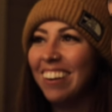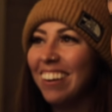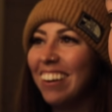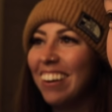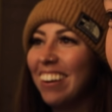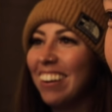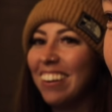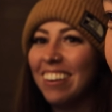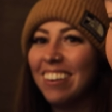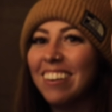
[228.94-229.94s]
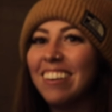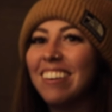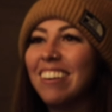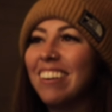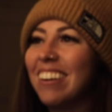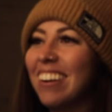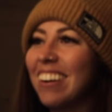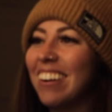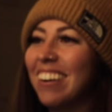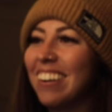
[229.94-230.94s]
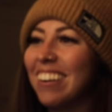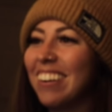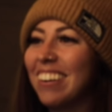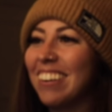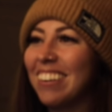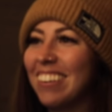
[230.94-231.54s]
This person isn't speaking.